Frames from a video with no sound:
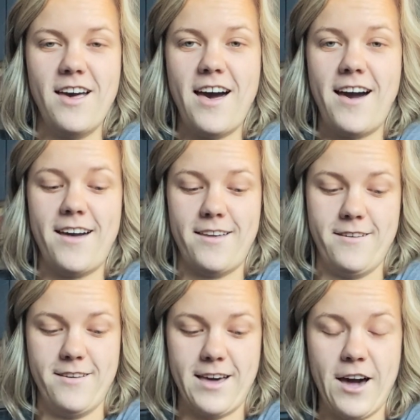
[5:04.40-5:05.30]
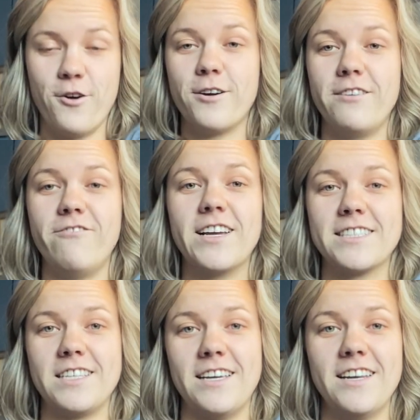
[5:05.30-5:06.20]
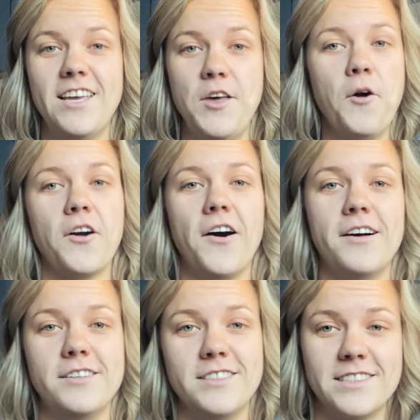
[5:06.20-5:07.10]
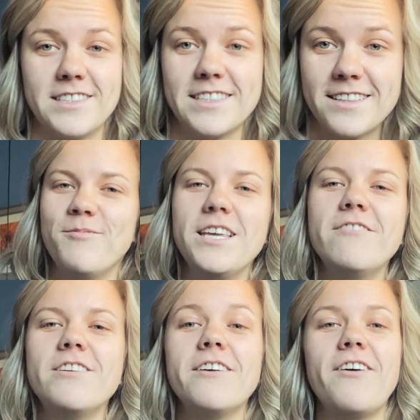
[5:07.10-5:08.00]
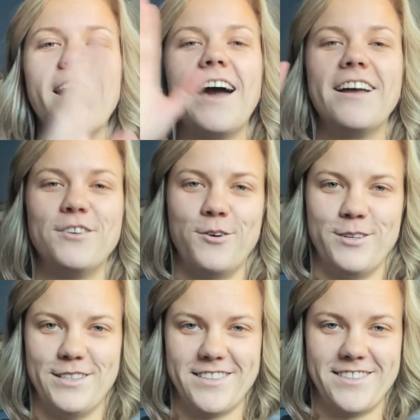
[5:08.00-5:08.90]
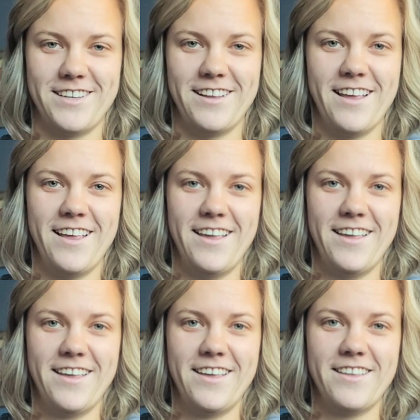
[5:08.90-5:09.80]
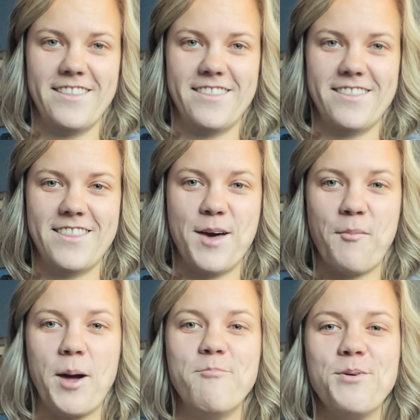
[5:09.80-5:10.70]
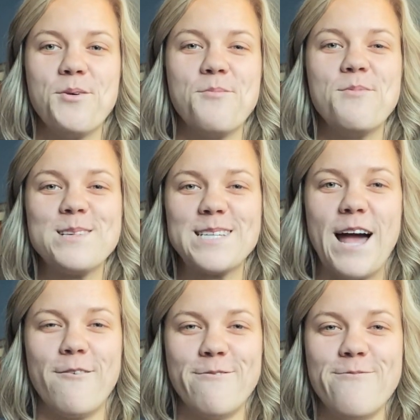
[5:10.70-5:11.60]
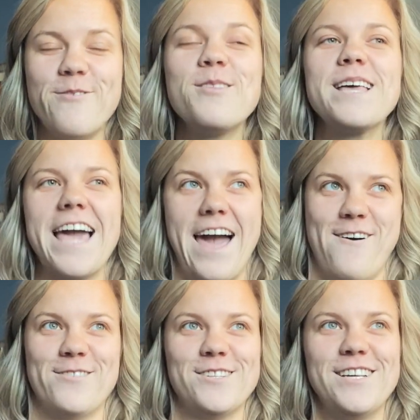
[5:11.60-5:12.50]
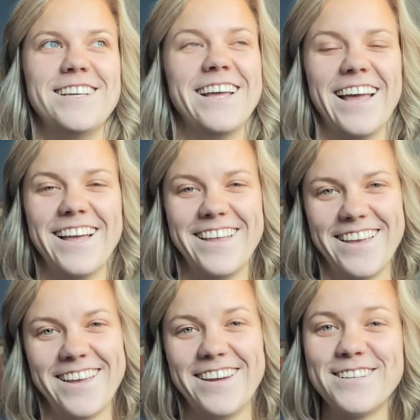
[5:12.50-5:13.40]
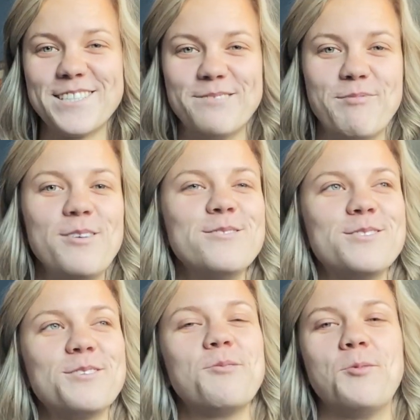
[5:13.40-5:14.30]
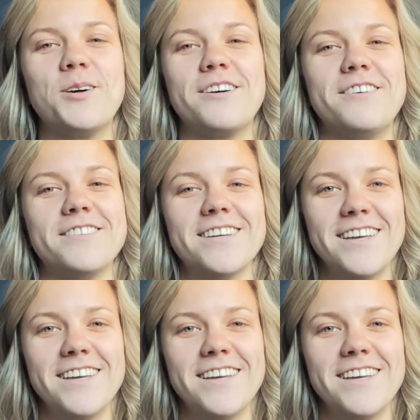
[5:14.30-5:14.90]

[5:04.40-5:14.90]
I hurried and fixed it. Because even if I had noticed that my boob was now fully out and exposed to the world,